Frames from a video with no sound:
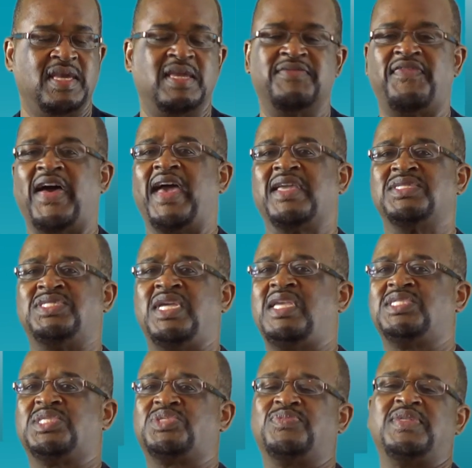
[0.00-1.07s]
In fact,
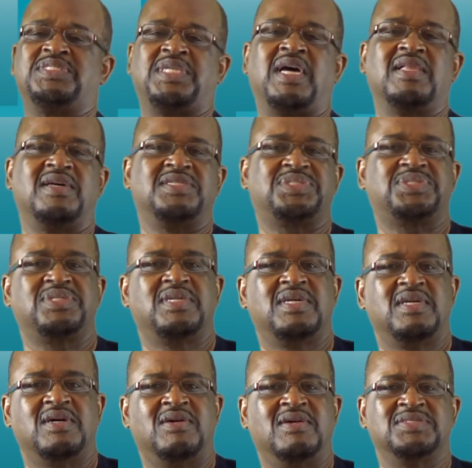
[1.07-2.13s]
Jesus would tell us
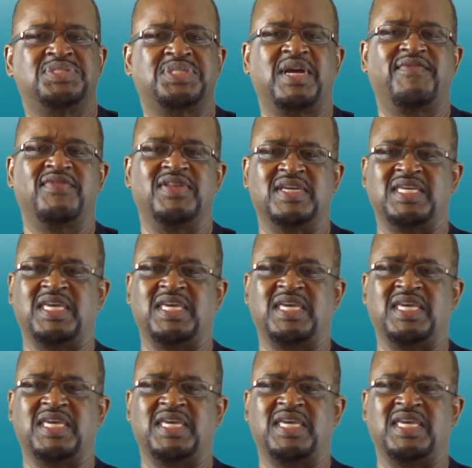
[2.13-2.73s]
on several